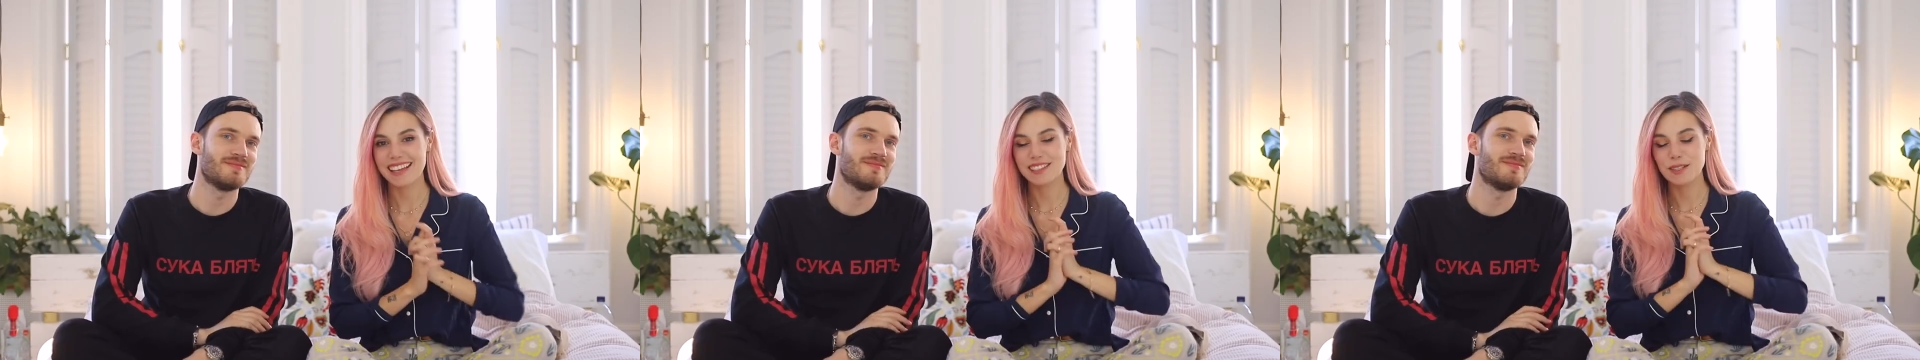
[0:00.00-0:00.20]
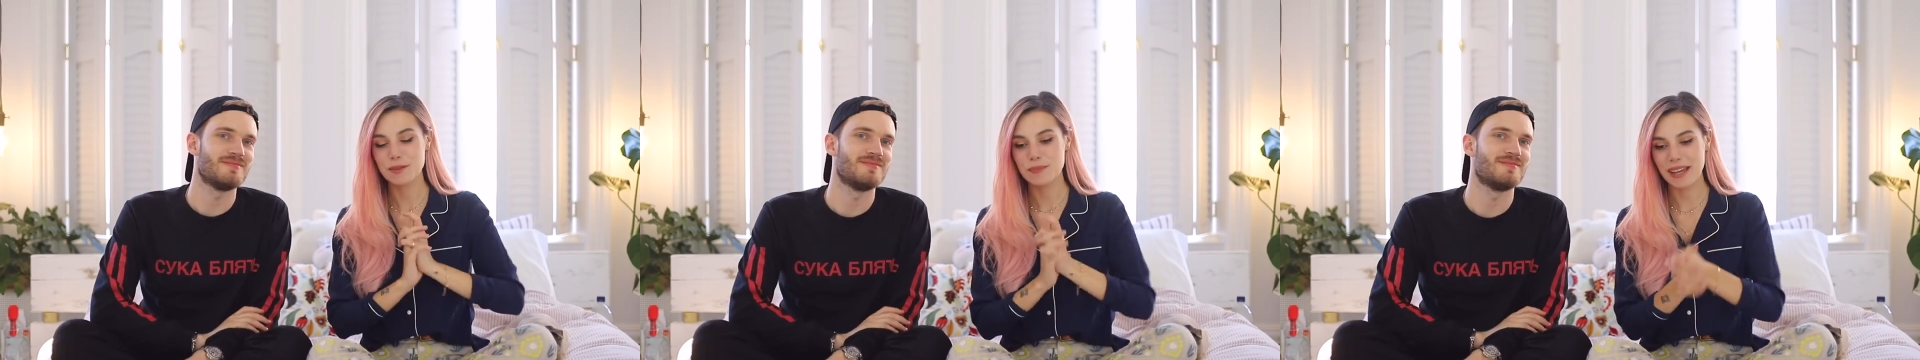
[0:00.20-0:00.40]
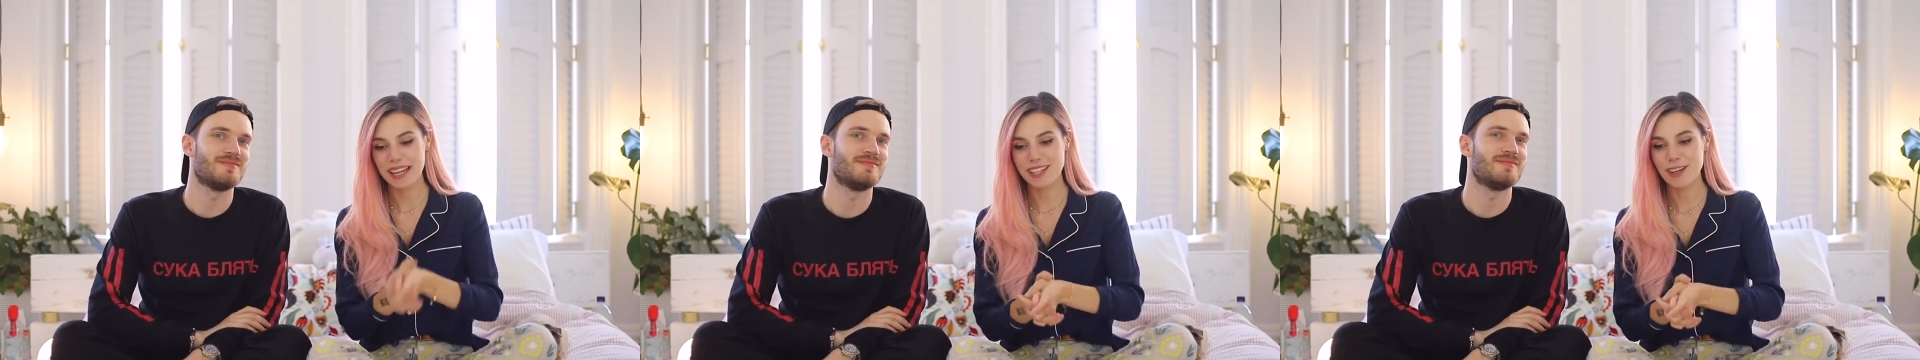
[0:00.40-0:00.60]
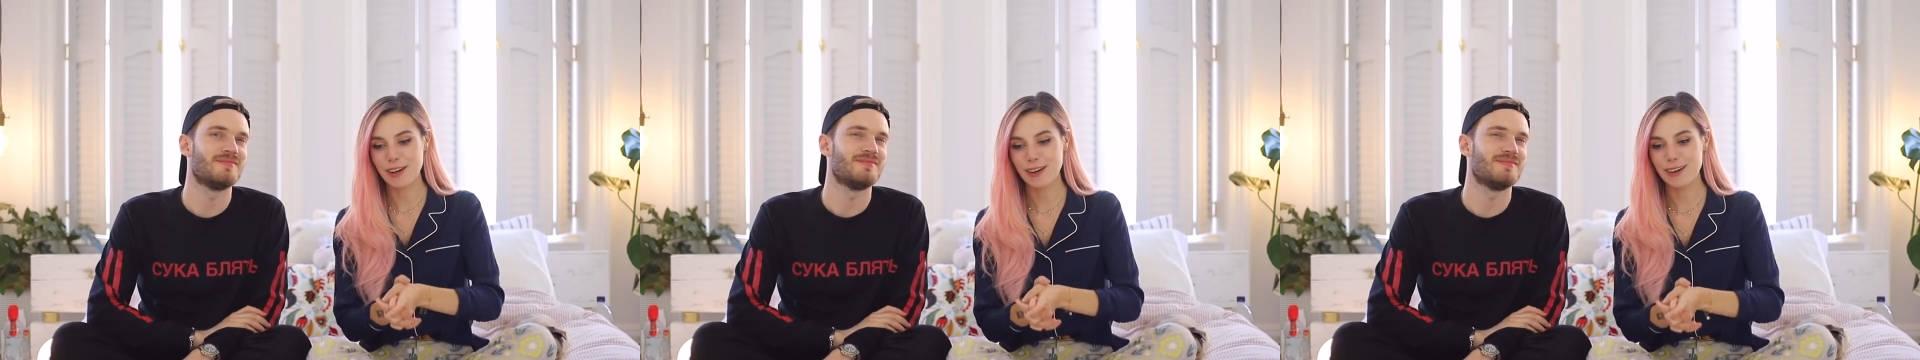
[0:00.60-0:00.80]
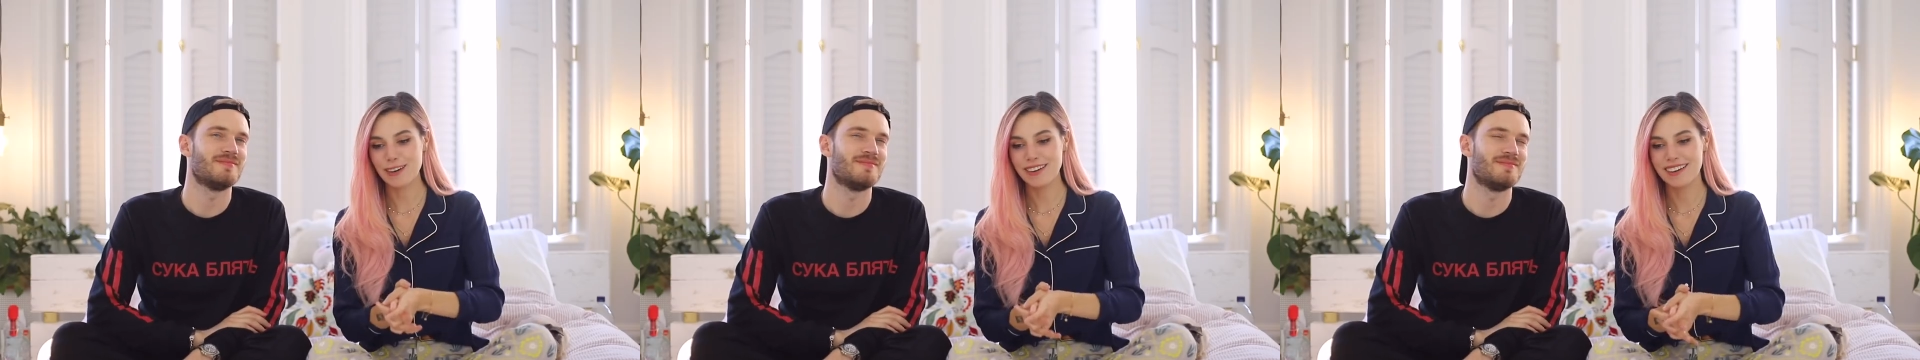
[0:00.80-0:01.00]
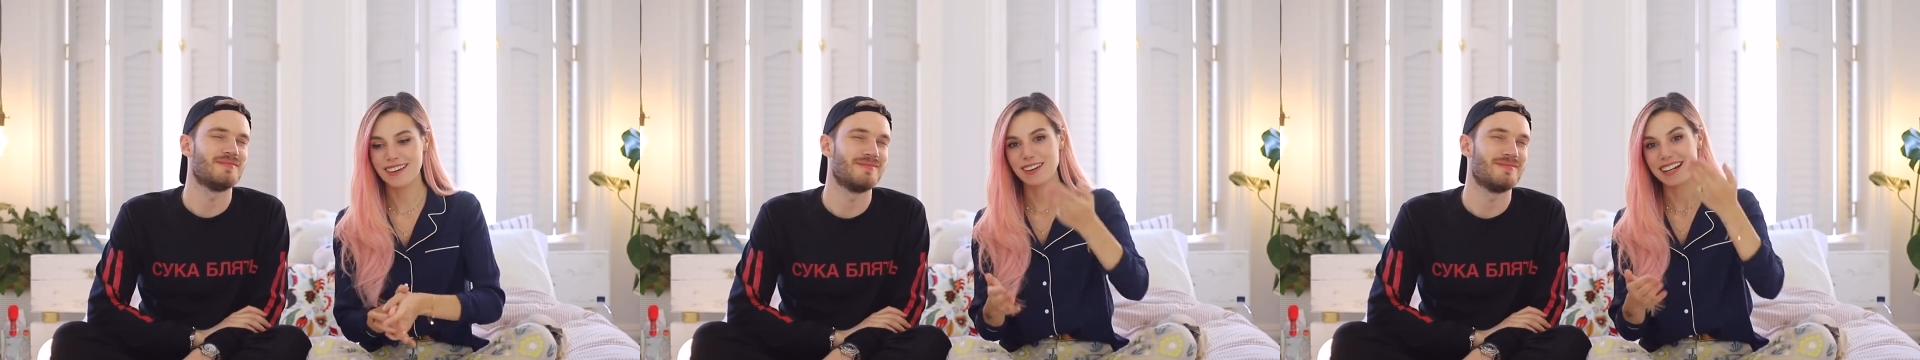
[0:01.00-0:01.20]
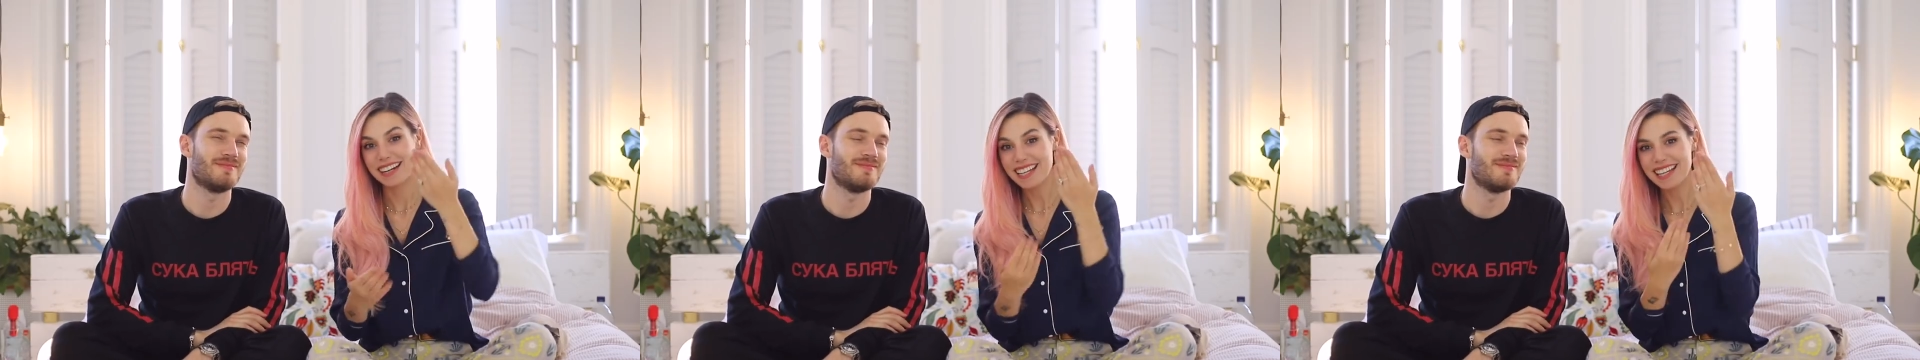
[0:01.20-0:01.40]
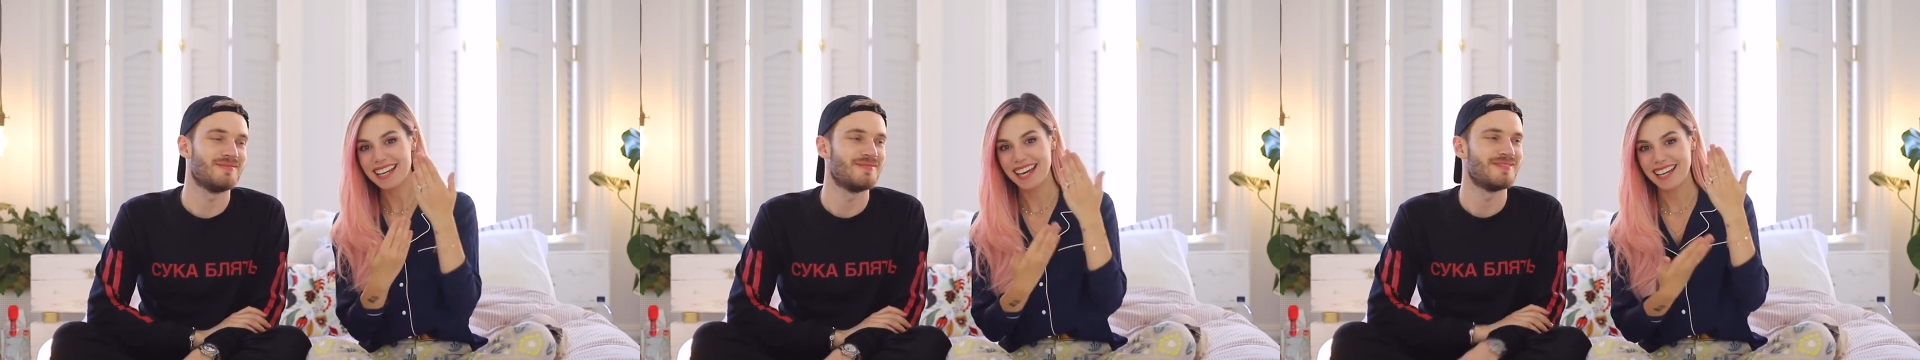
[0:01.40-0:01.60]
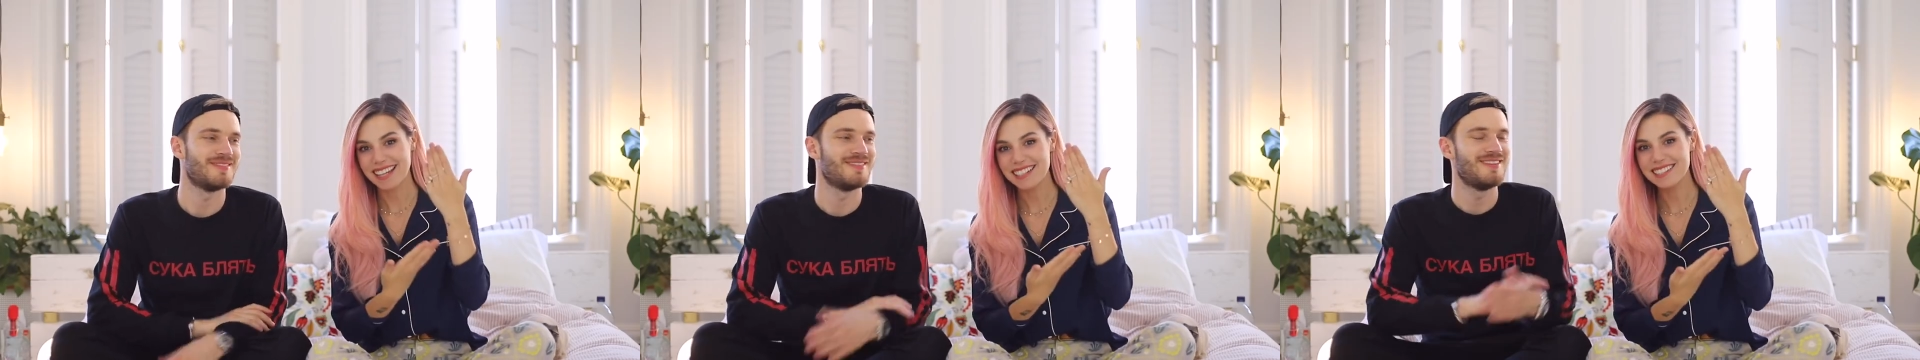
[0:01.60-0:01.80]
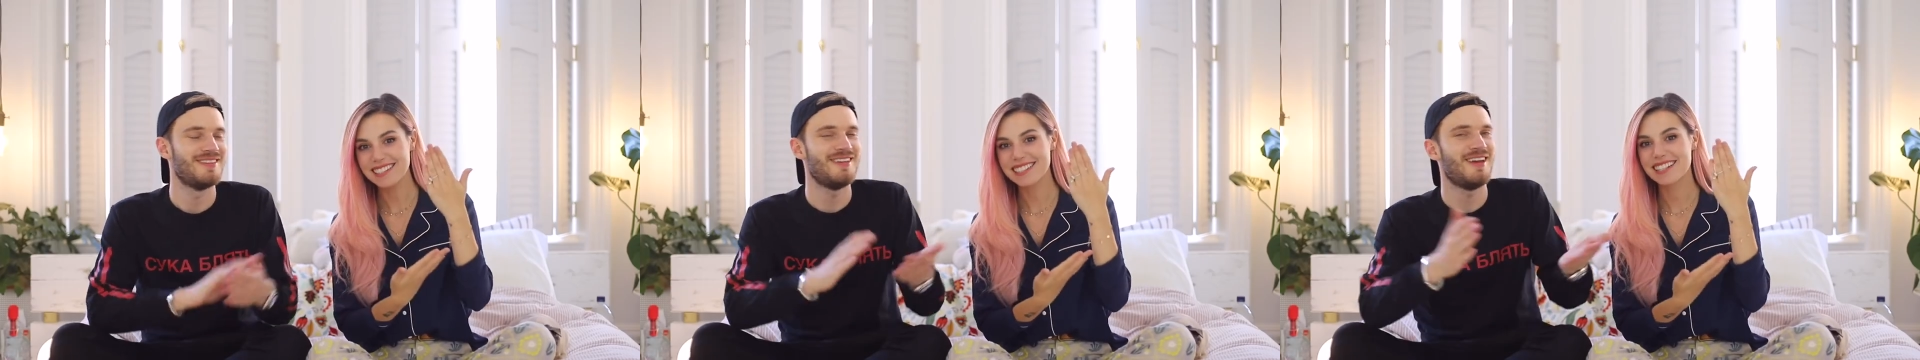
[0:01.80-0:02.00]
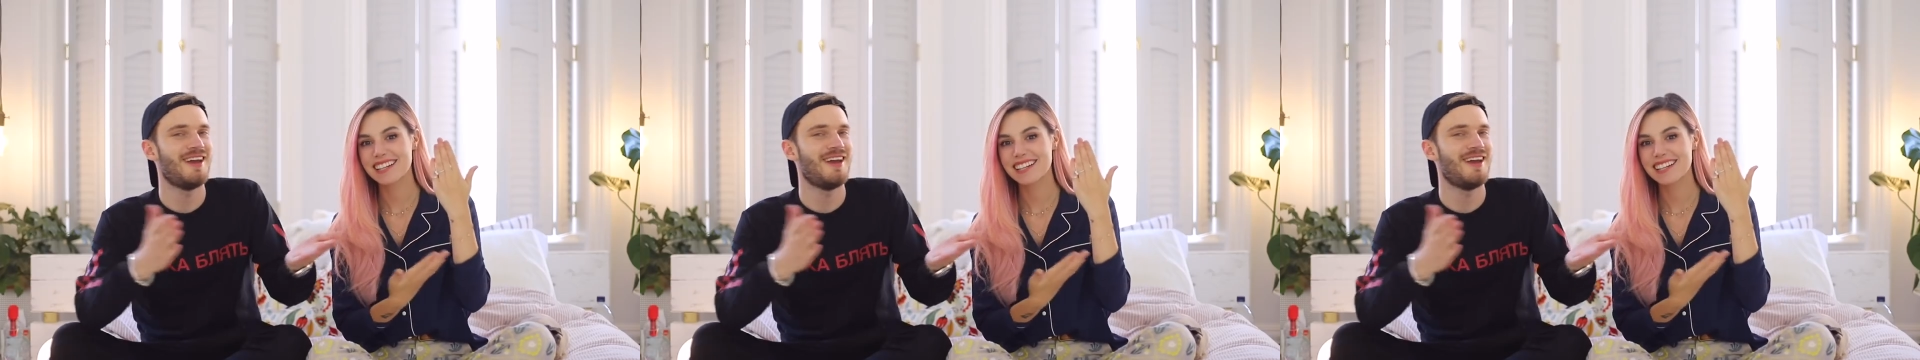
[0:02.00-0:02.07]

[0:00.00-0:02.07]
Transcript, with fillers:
Speaker 1: As you may know, we're engaged.